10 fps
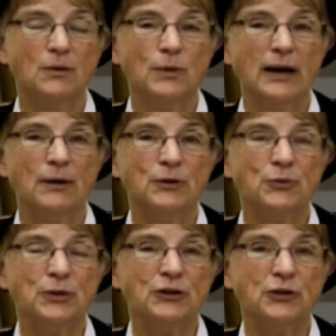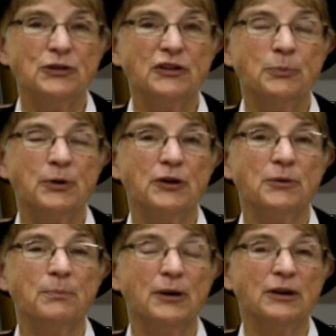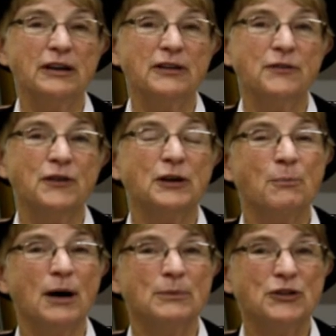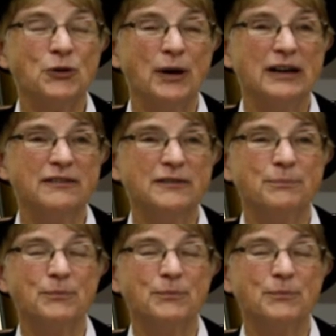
when I was returned to spirit and buried at the foot of Mama's grave.